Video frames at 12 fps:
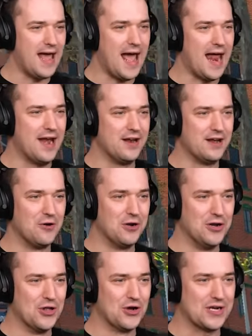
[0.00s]
and
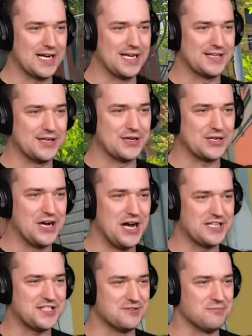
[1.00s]
look at the
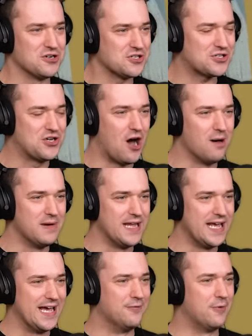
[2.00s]
customers coming
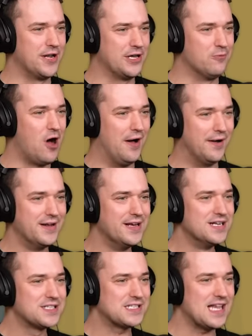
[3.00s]
in. What do you want?
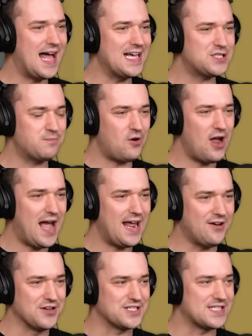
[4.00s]
Sliced bread
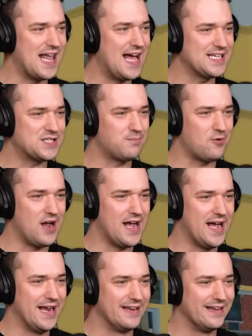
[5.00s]
or sliced
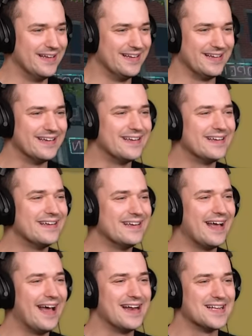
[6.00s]
bread?
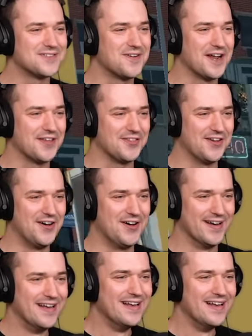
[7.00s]
Yeah, that's what I thought.